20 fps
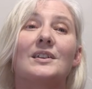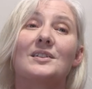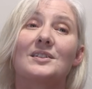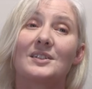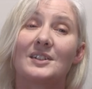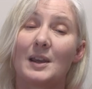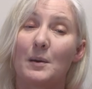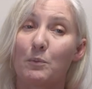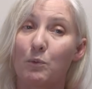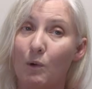
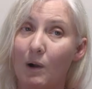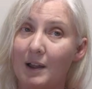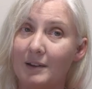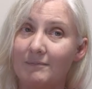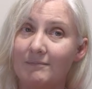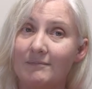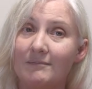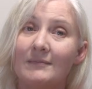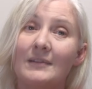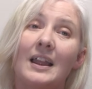Step
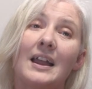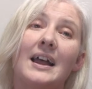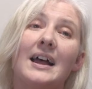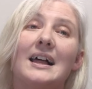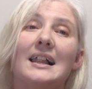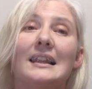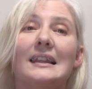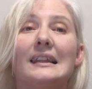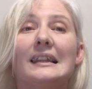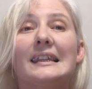1,
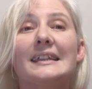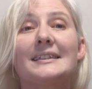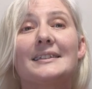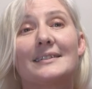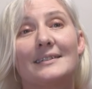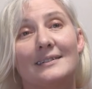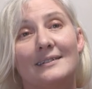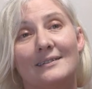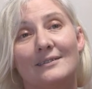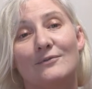
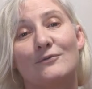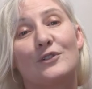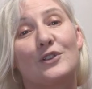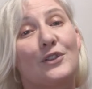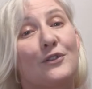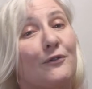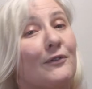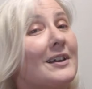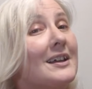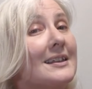listen for
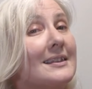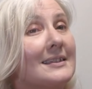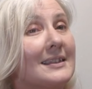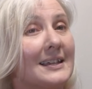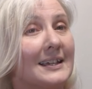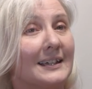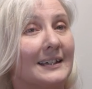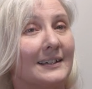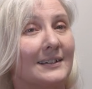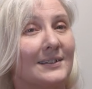3
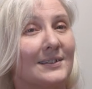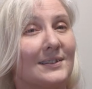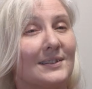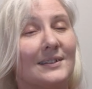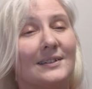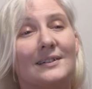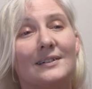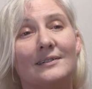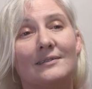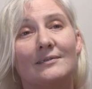
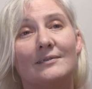things: